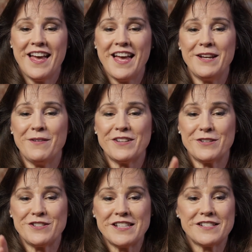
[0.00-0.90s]
Anyway,
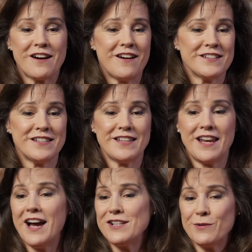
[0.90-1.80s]
so she starts, and
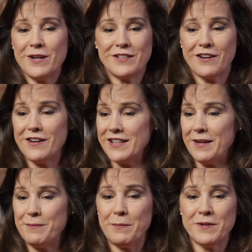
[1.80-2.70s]
then I joined her, and
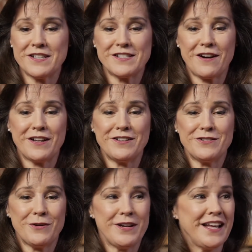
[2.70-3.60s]
then people just
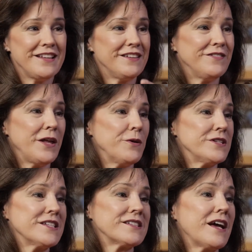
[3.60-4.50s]
started joining as if they were
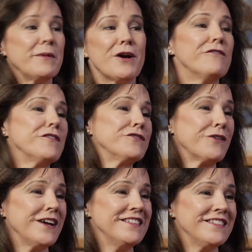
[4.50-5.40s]
just coming off of
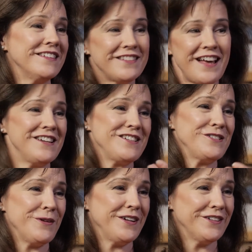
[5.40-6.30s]
trains and decided
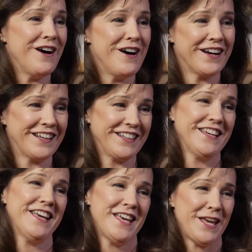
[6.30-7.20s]
to join along,
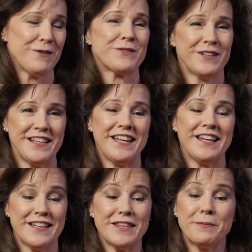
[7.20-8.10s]
and it was really
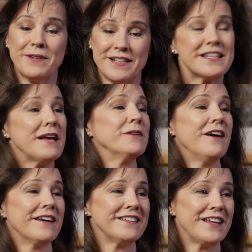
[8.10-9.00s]
neat. And then the police came
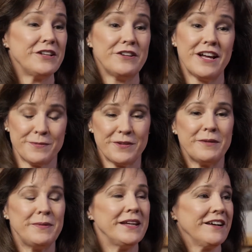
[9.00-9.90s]
along and said, you're not
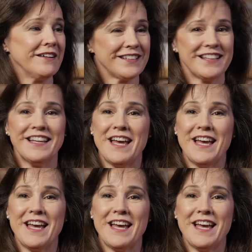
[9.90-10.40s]
supposed to be here.